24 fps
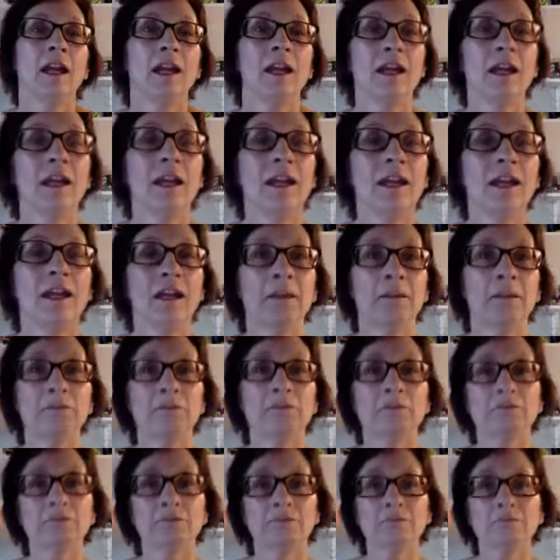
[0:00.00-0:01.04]

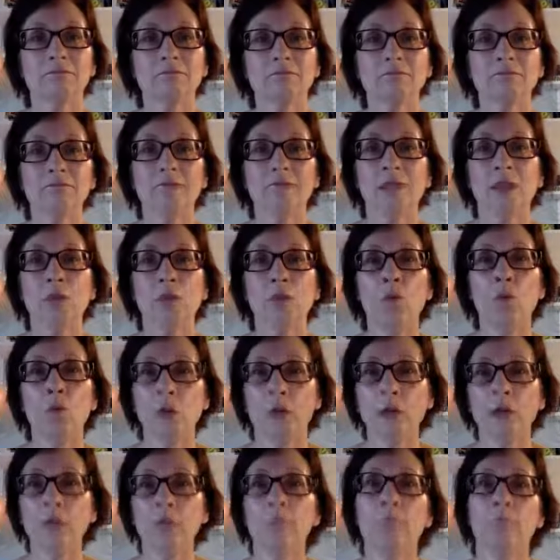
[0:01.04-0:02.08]
And
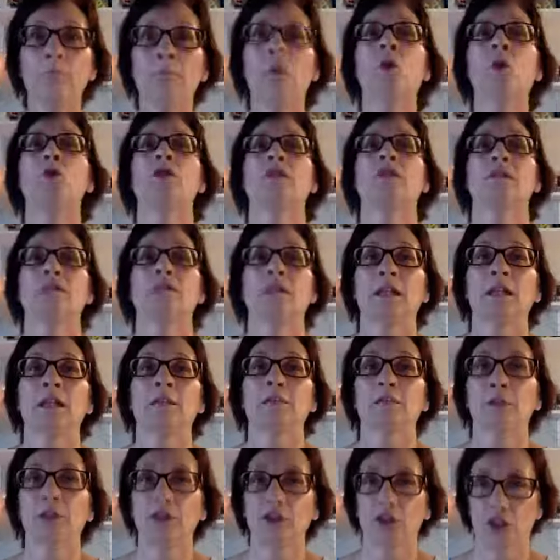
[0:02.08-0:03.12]
what do most
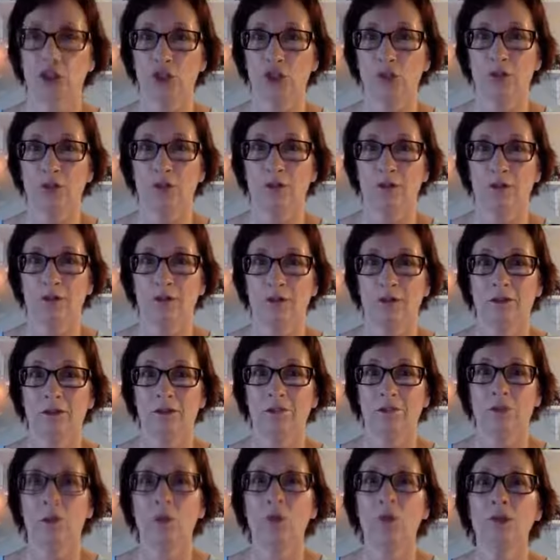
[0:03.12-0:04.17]
people do?
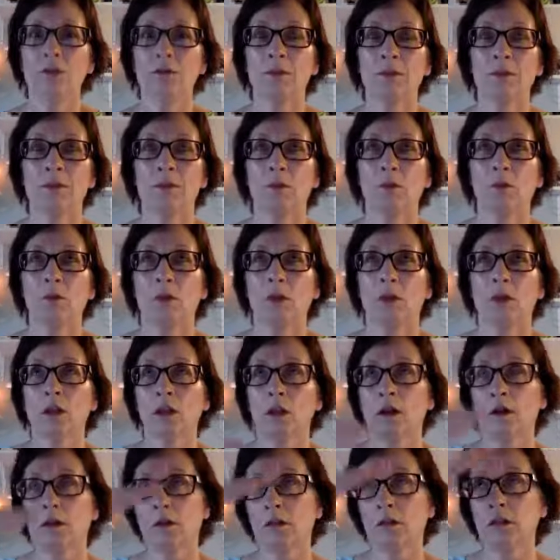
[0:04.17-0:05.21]
Most people will
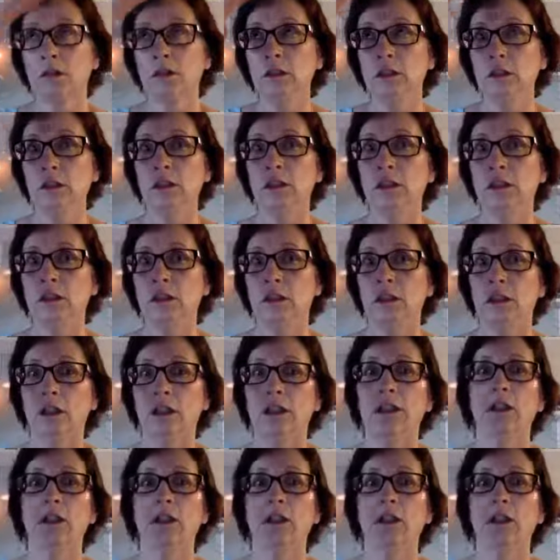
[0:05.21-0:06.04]
go, ugh.